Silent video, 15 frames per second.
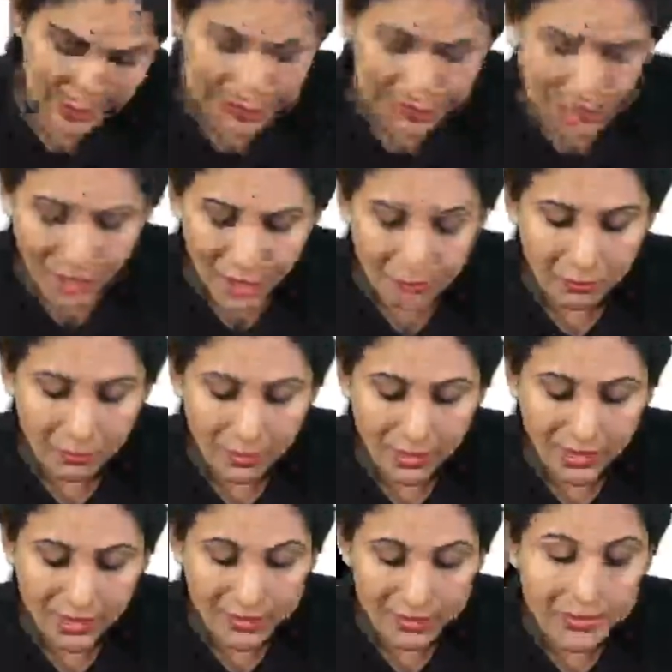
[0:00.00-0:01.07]
it can be
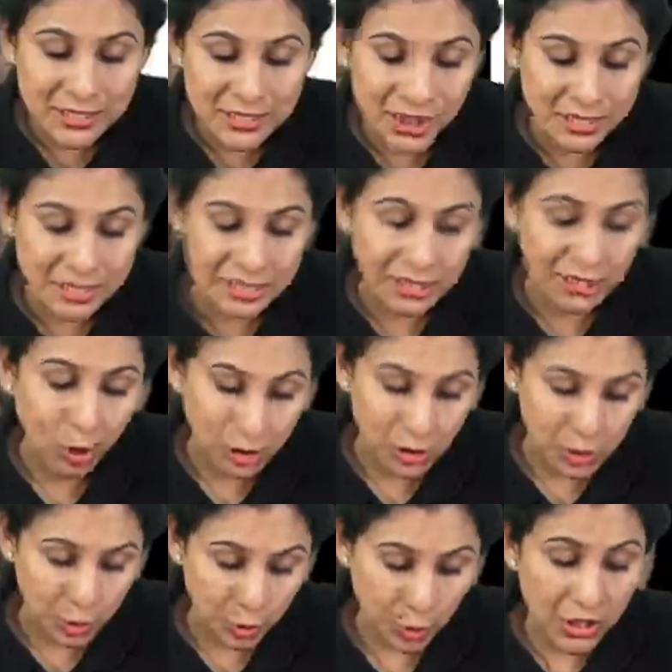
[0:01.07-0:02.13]
made digitally
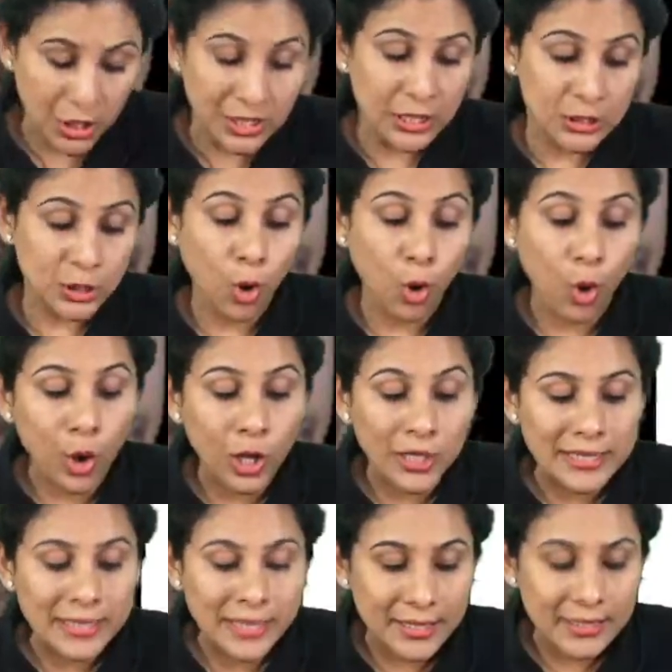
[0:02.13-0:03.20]
also. Now all
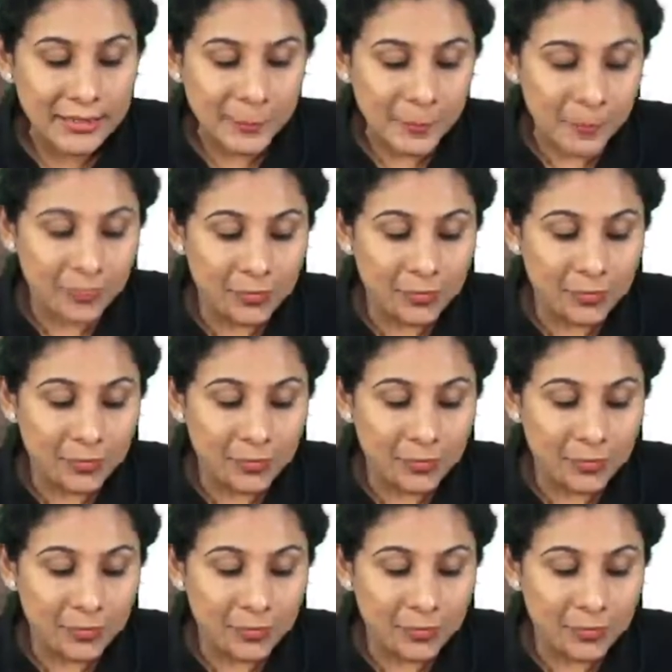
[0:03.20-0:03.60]
the